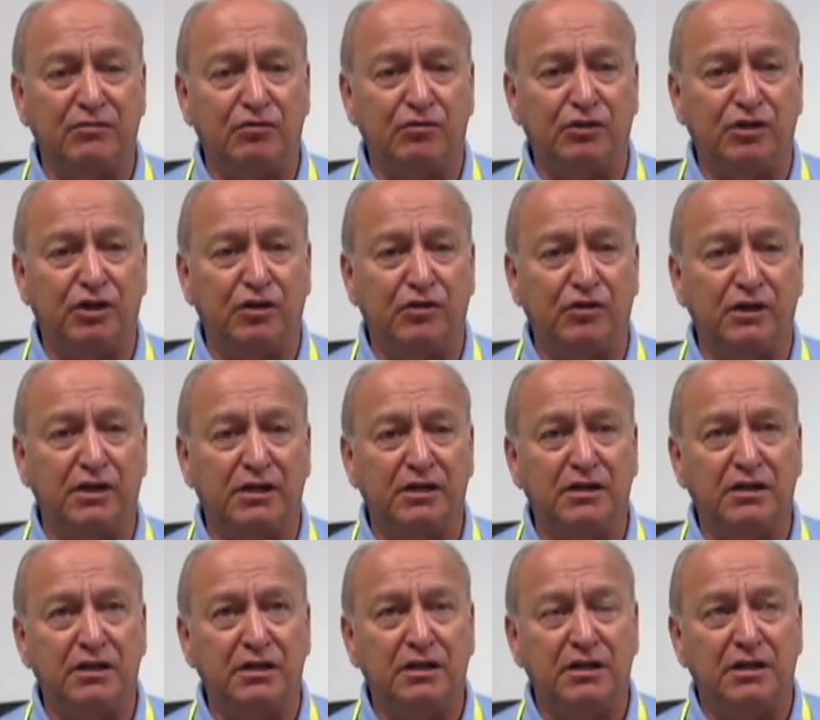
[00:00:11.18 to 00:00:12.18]
Rotarian
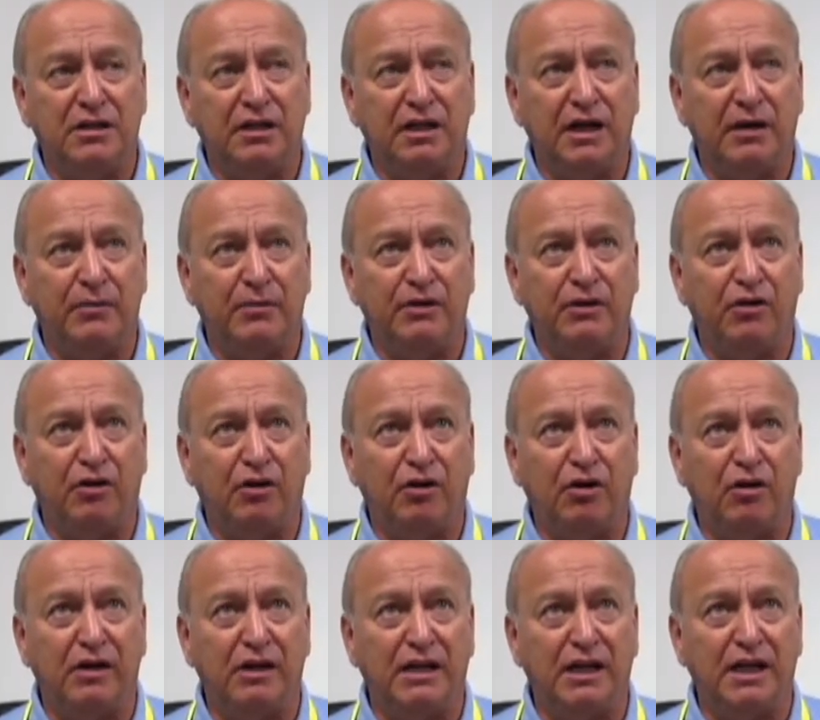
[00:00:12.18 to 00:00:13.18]
coming to
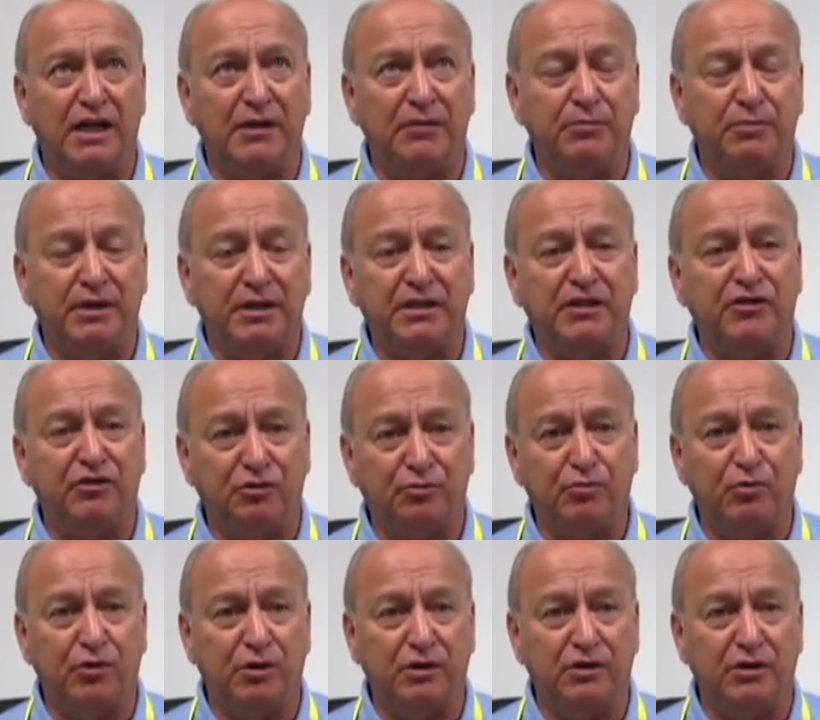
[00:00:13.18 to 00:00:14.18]
RLI and being
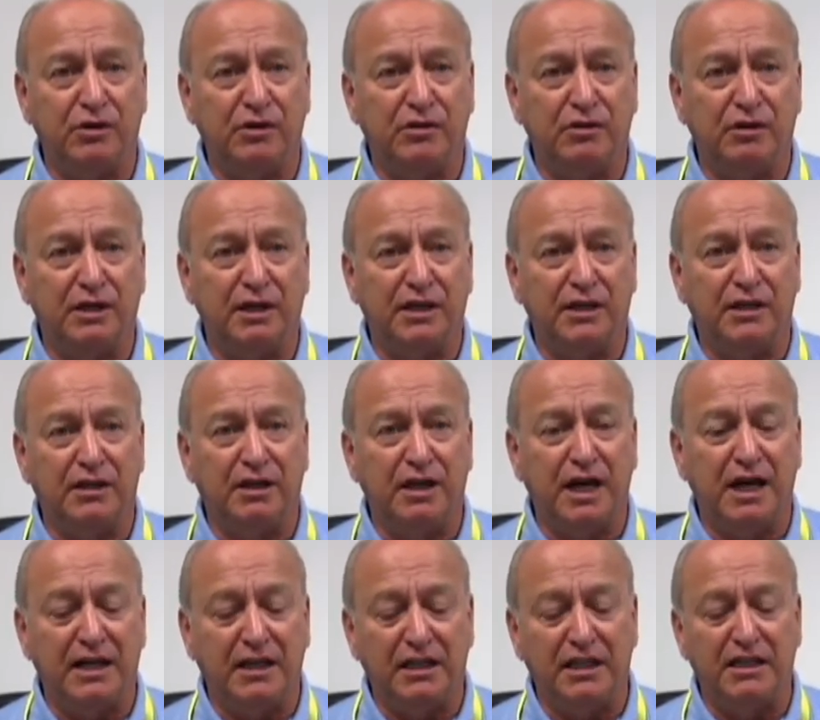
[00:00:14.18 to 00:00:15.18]
disappointed and
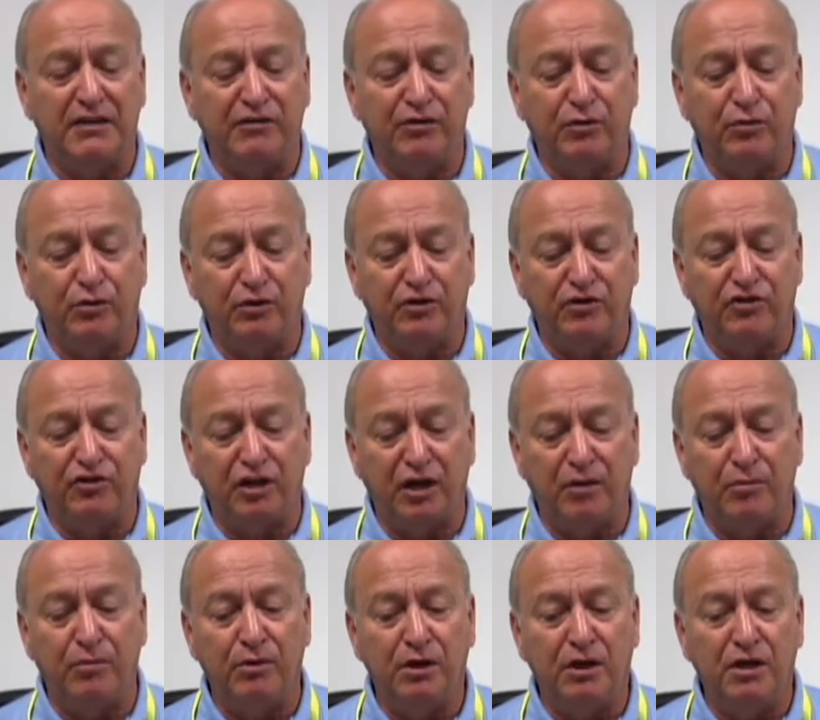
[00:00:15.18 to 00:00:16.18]
not leaving with
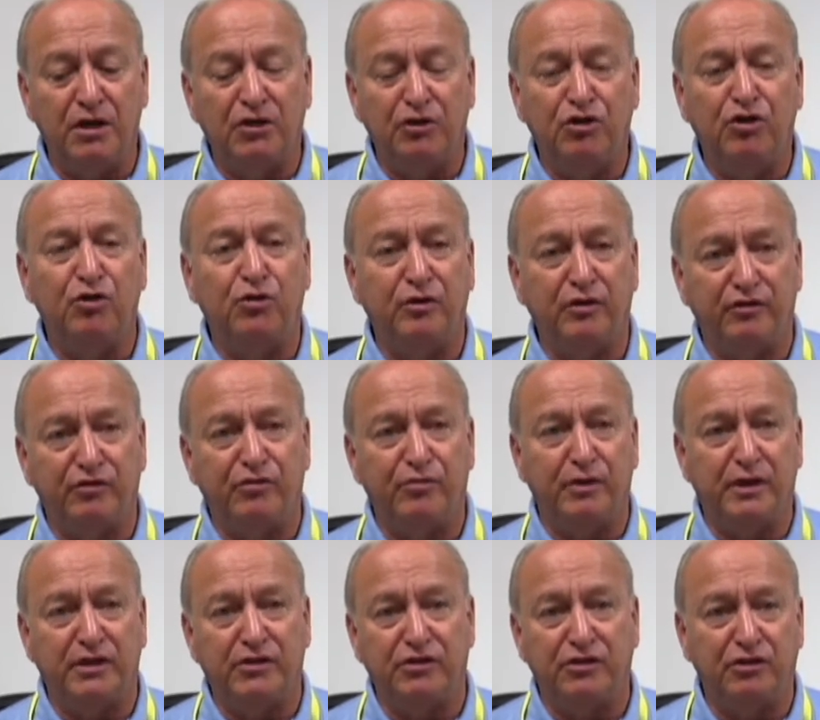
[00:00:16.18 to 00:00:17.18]
some new
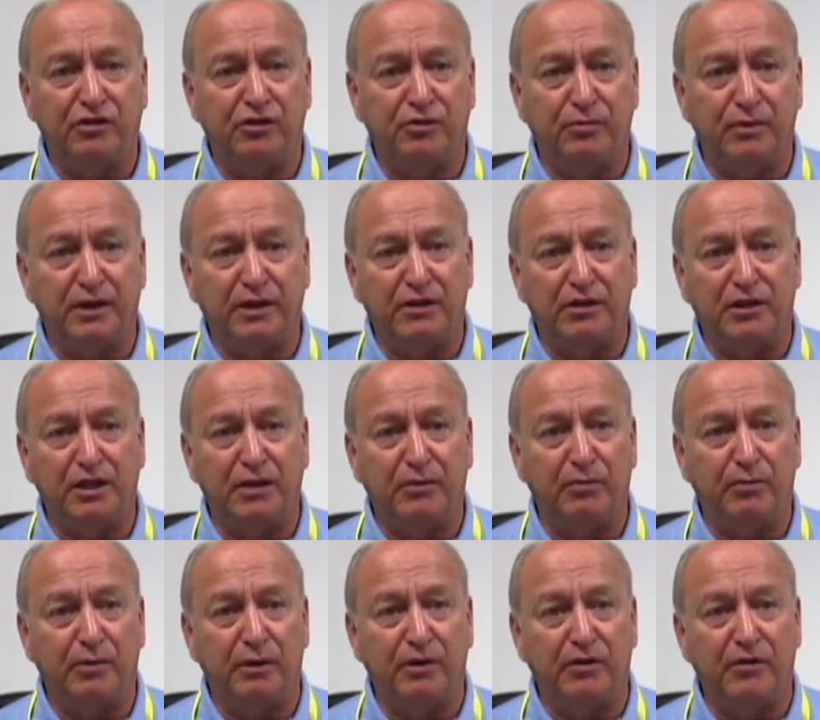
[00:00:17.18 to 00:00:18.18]
information to make the club
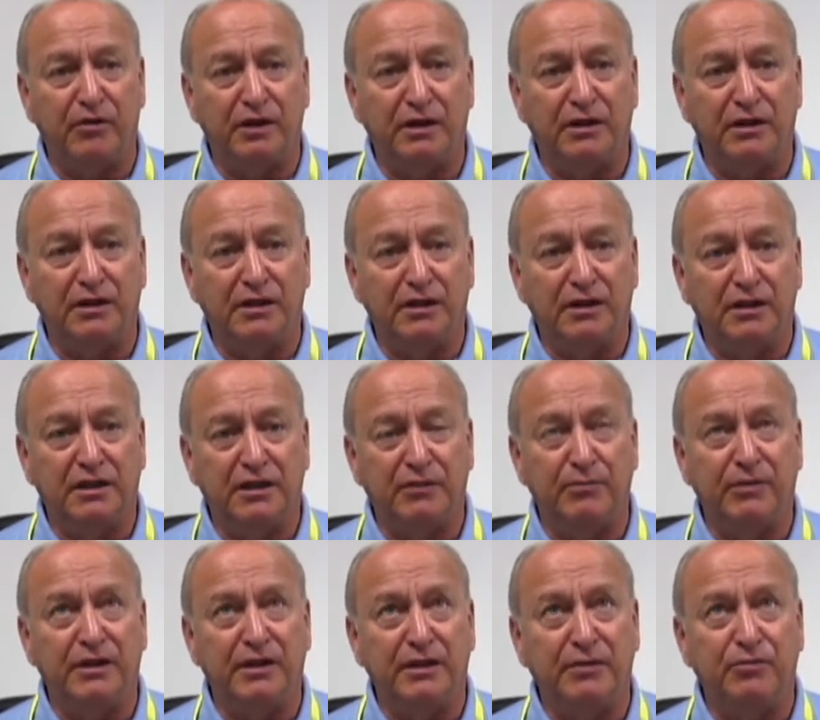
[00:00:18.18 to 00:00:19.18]
a better thing and
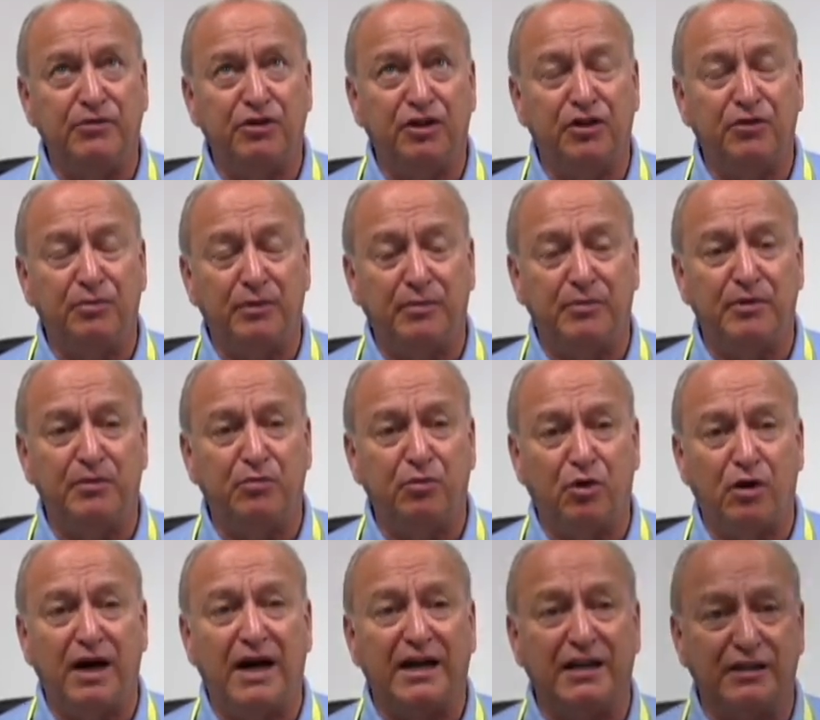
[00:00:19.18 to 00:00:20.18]
make themselves maybe a
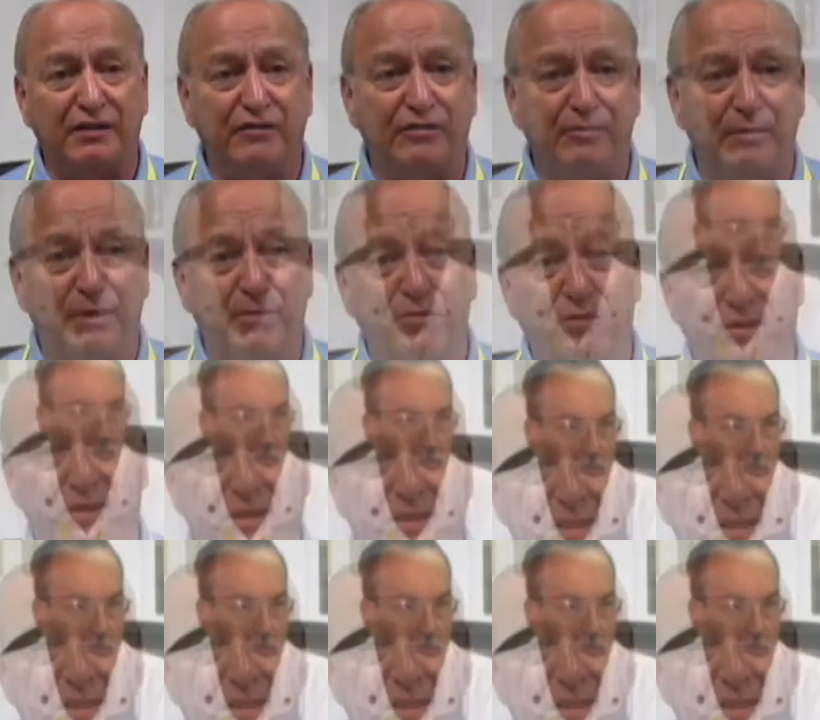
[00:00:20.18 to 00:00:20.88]
more active member of the